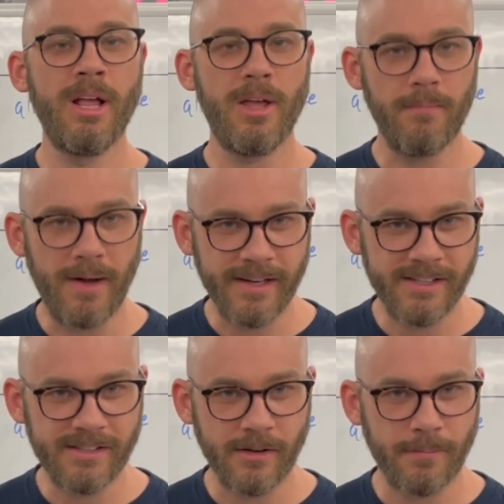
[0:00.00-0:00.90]

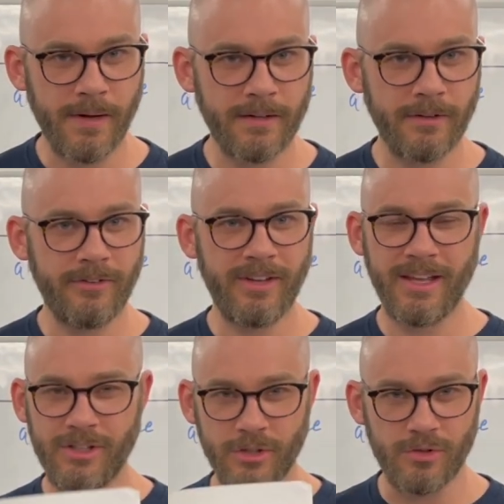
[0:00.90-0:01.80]
Magister Ponder said
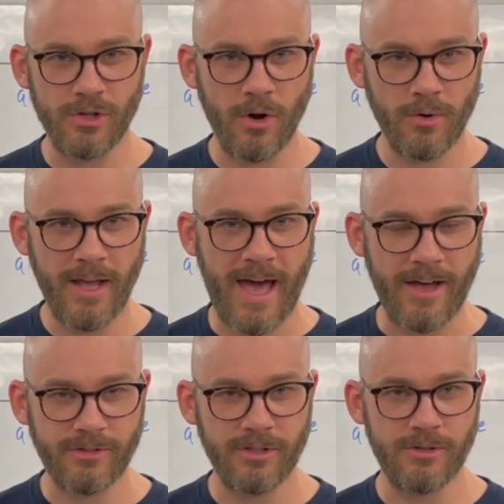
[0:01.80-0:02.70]
you don't have
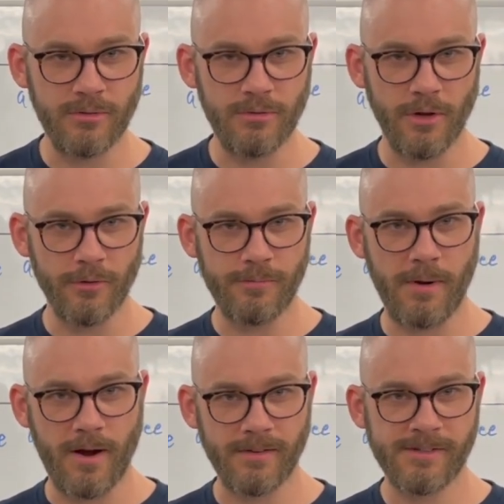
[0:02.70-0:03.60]
to do those
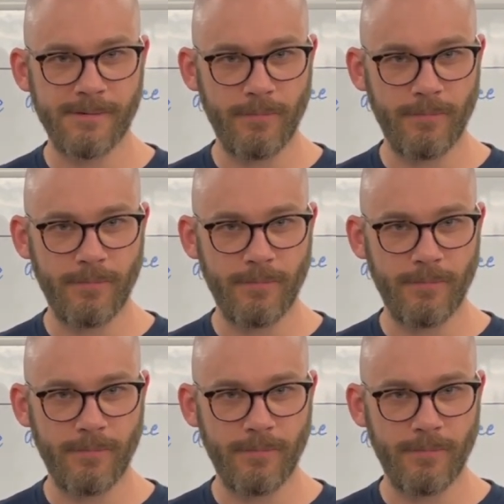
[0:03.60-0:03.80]
parts,